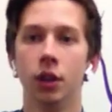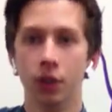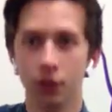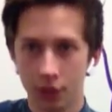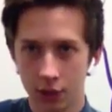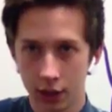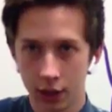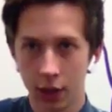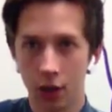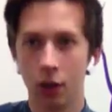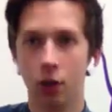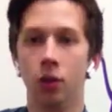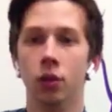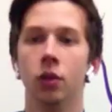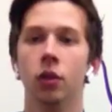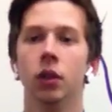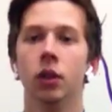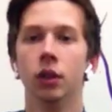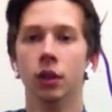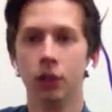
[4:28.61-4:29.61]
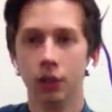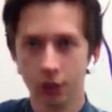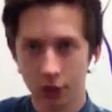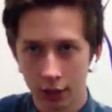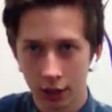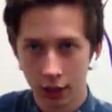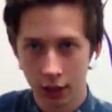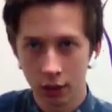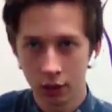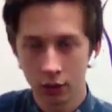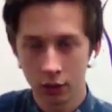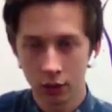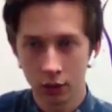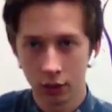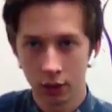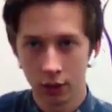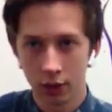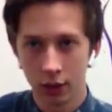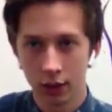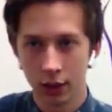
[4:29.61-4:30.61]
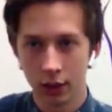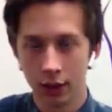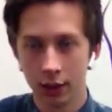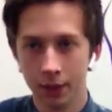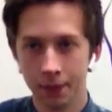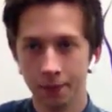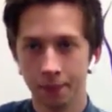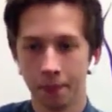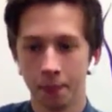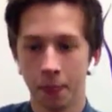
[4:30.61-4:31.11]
down, down, like that.